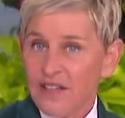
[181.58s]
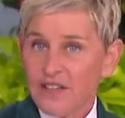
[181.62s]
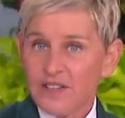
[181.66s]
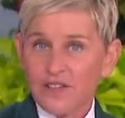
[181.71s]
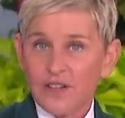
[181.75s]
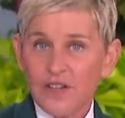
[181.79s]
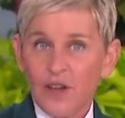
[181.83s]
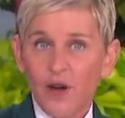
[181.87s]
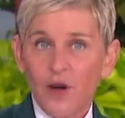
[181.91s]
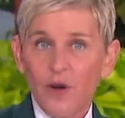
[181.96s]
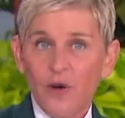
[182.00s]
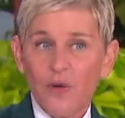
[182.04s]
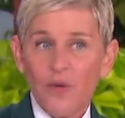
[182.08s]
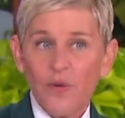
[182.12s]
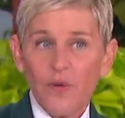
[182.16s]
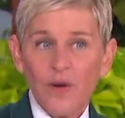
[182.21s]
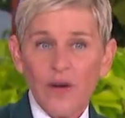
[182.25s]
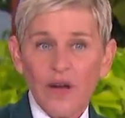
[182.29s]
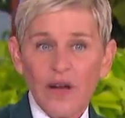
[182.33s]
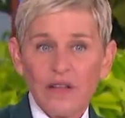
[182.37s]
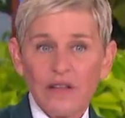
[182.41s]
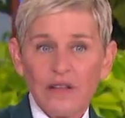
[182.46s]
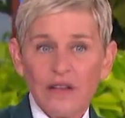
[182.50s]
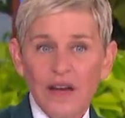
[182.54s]
So,
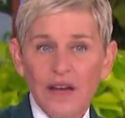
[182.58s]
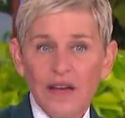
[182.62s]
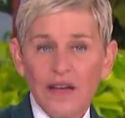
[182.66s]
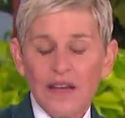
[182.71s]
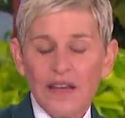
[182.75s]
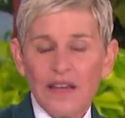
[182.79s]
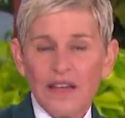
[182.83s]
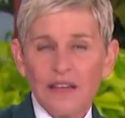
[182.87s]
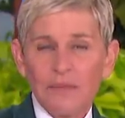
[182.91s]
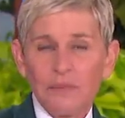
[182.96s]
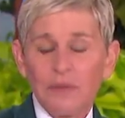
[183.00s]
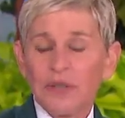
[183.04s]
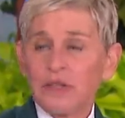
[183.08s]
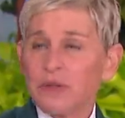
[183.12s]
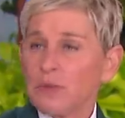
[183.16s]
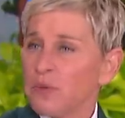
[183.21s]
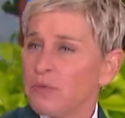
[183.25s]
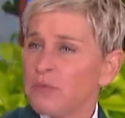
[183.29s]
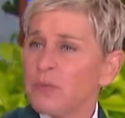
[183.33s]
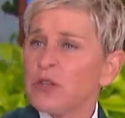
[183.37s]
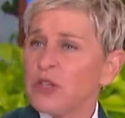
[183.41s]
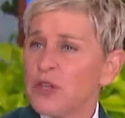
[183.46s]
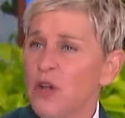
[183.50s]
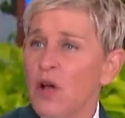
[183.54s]

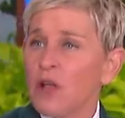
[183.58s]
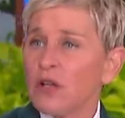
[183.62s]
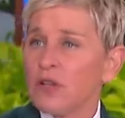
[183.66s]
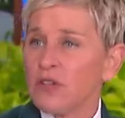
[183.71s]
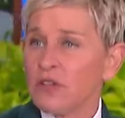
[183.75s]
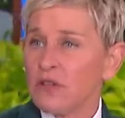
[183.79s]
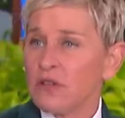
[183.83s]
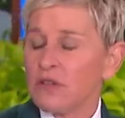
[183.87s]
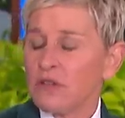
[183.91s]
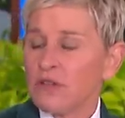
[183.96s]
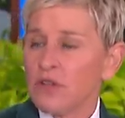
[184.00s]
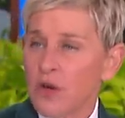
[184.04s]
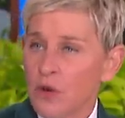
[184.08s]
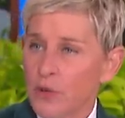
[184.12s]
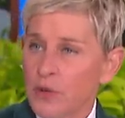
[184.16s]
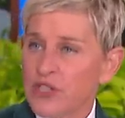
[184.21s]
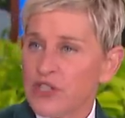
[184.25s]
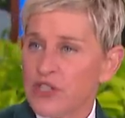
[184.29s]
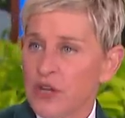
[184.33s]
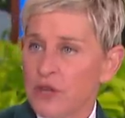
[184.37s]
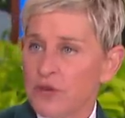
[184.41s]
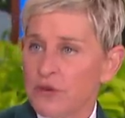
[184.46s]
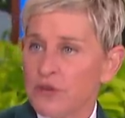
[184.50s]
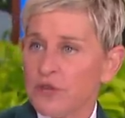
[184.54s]
but, but y'all know
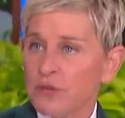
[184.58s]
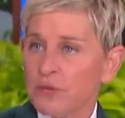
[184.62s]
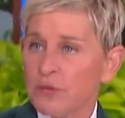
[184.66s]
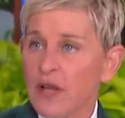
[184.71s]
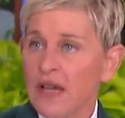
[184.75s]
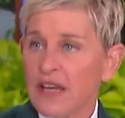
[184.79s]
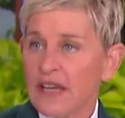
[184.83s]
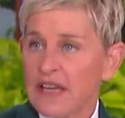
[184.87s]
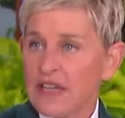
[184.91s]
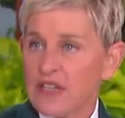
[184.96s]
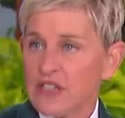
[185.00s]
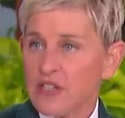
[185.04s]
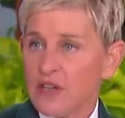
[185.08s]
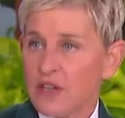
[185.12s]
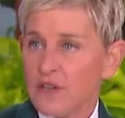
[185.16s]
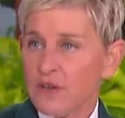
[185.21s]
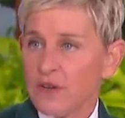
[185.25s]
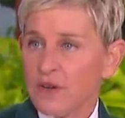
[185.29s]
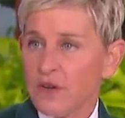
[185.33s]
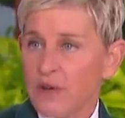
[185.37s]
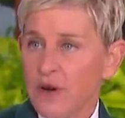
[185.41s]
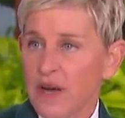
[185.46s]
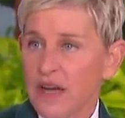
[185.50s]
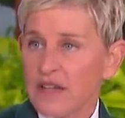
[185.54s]
each other and you like each other,
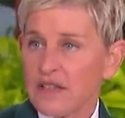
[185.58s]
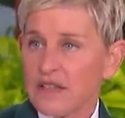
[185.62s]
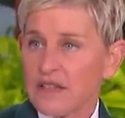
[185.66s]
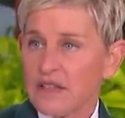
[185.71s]
correct?